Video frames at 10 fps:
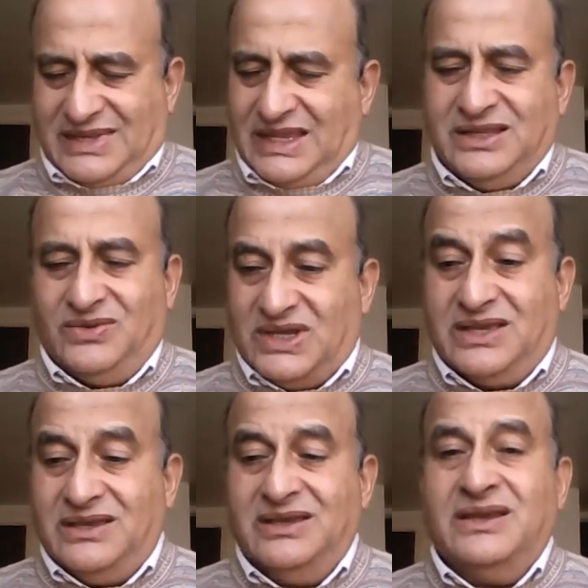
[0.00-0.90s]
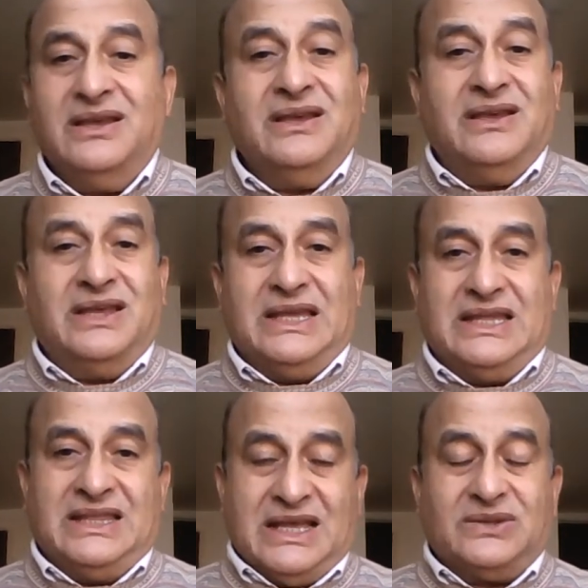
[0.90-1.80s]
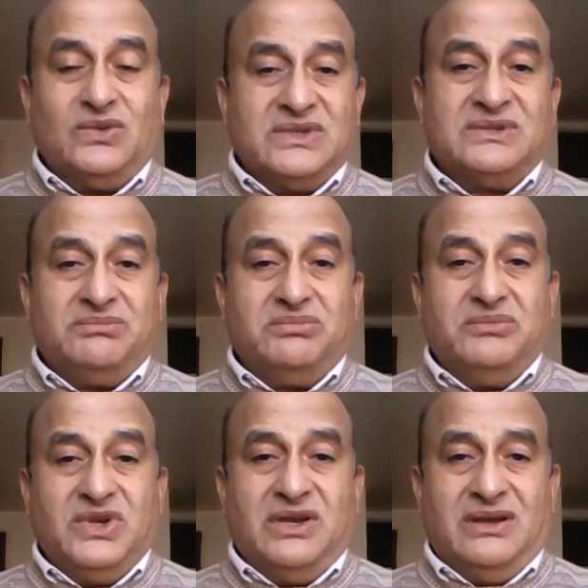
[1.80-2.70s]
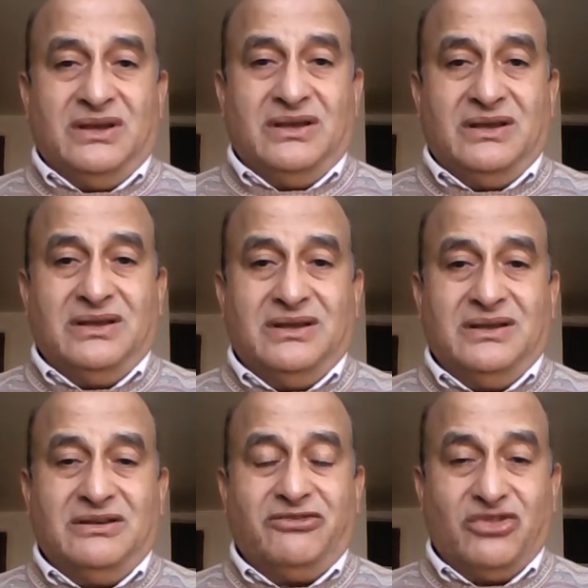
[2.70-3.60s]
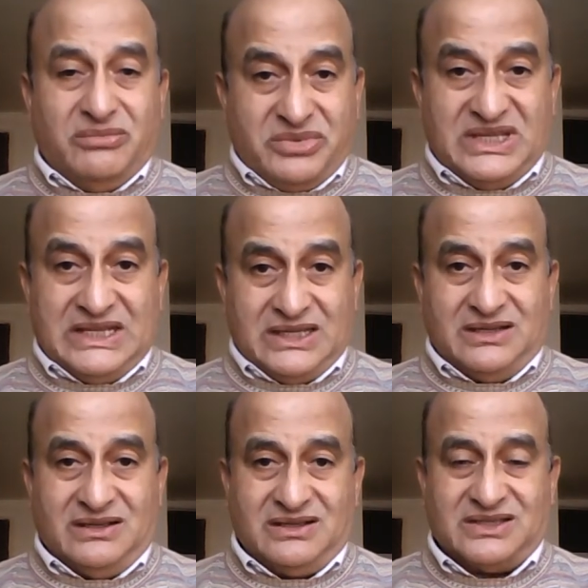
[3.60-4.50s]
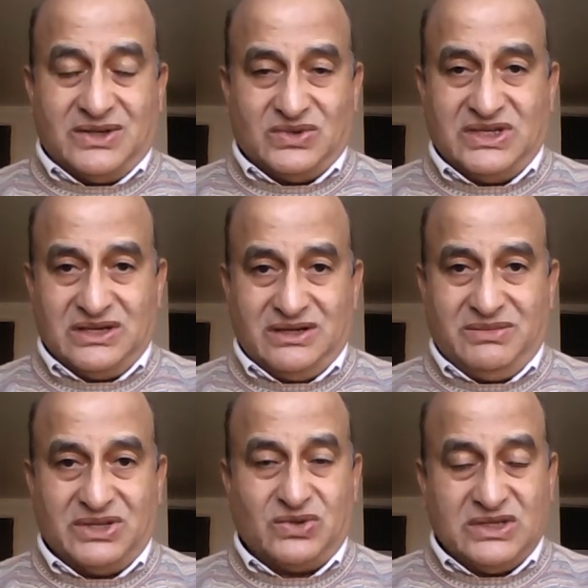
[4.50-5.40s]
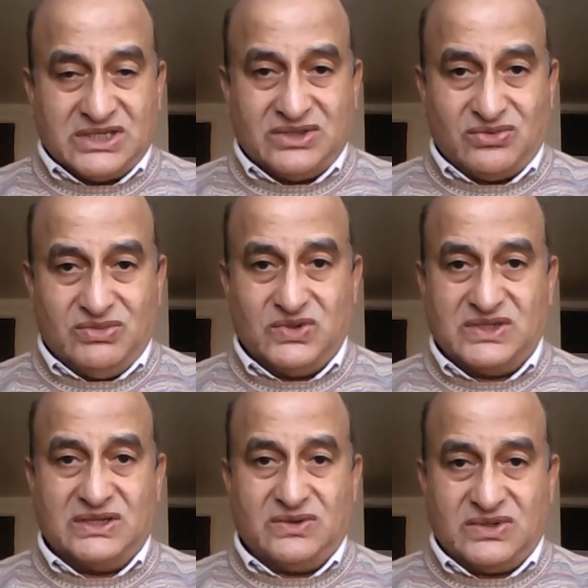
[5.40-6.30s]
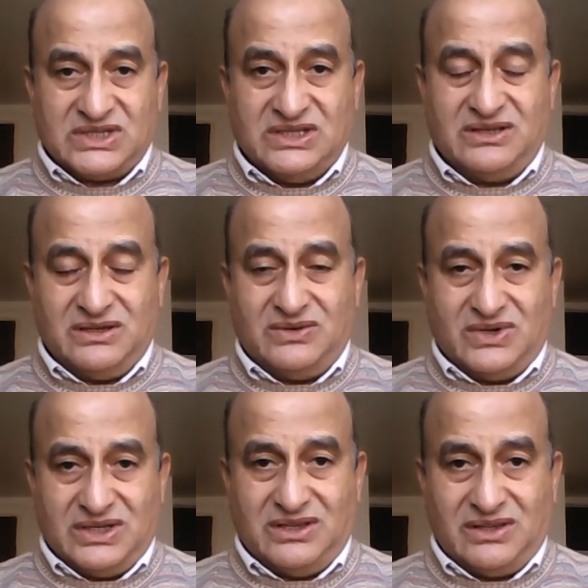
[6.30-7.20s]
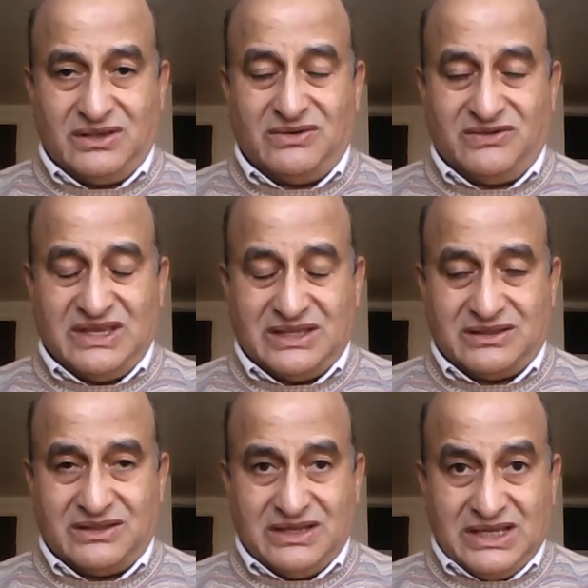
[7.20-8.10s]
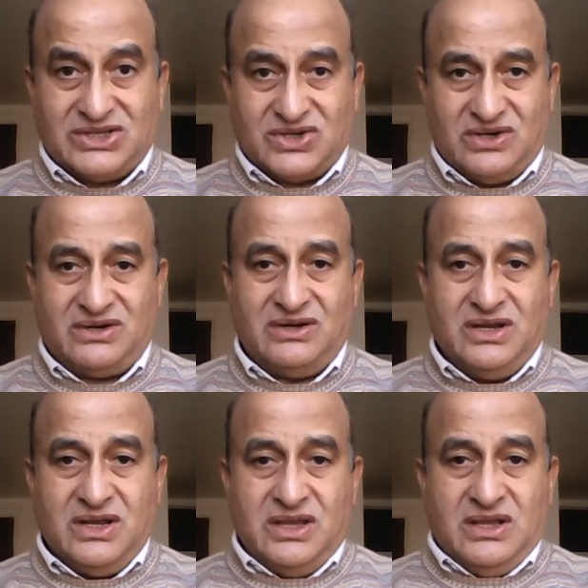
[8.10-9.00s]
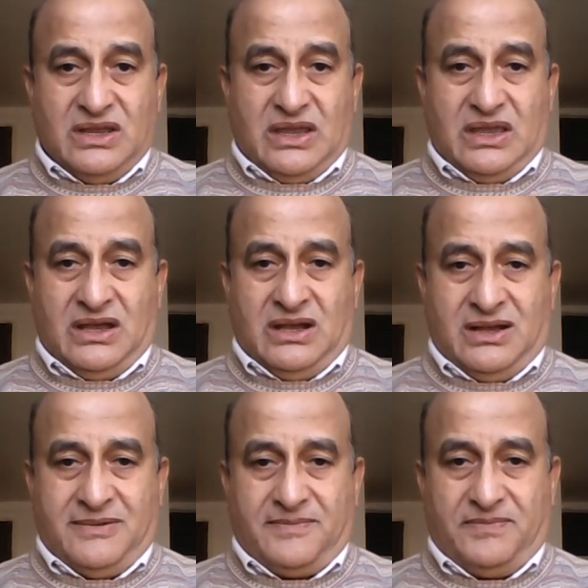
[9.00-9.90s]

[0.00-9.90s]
Anyway, that was forbidden in Saudi Arabia, to listen to music or singing or anything of that nature on